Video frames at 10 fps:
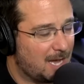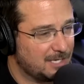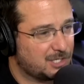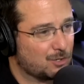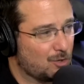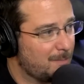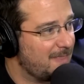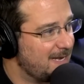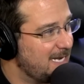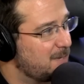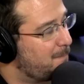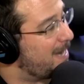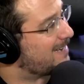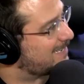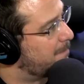term, and they need to
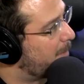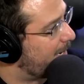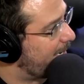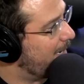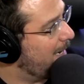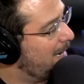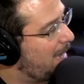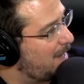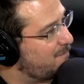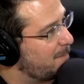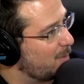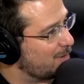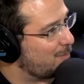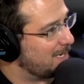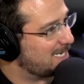pick somebody on February
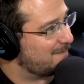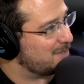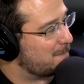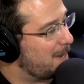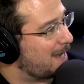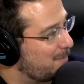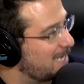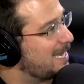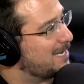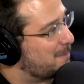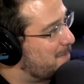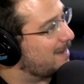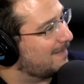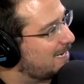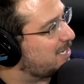27th to pick. And when I say it's a
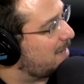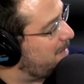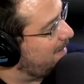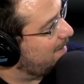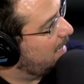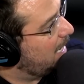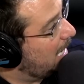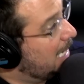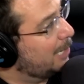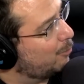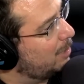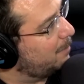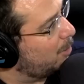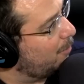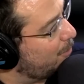big election, I mean literally,
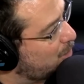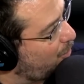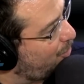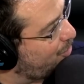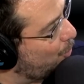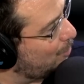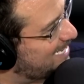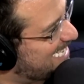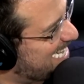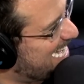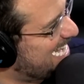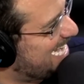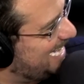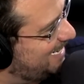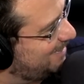bro, there's
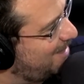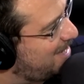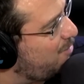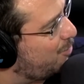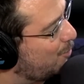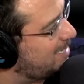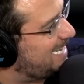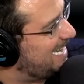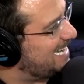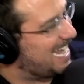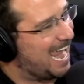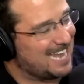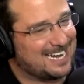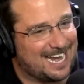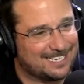13
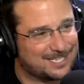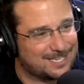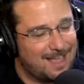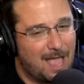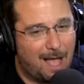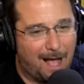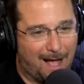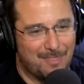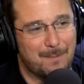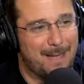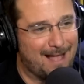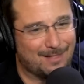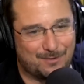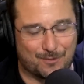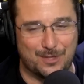candidates on the
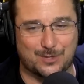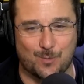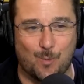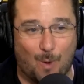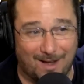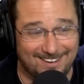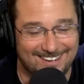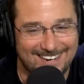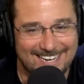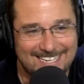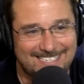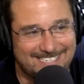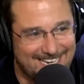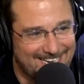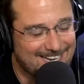ballot for this one
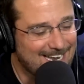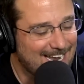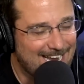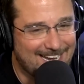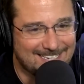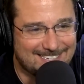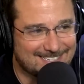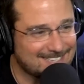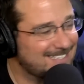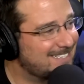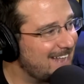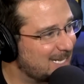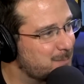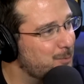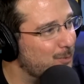seat. It is just a
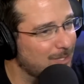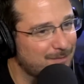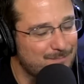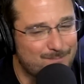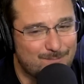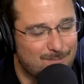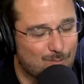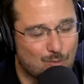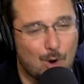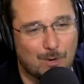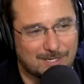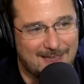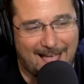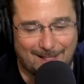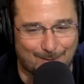cesspool of rogues
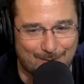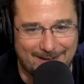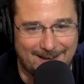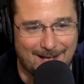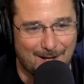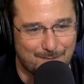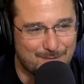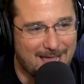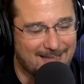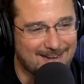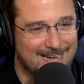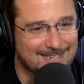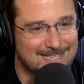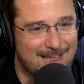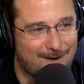gallery of
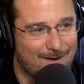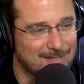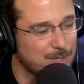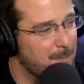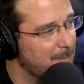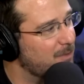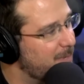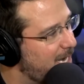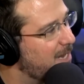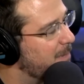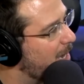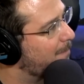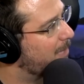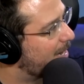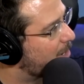candidates there. And so people have been hitting me
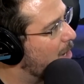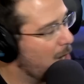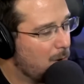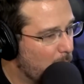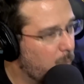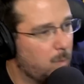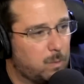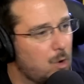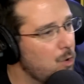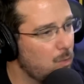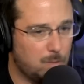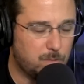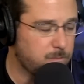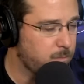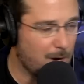up like,
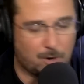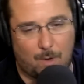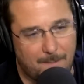where do I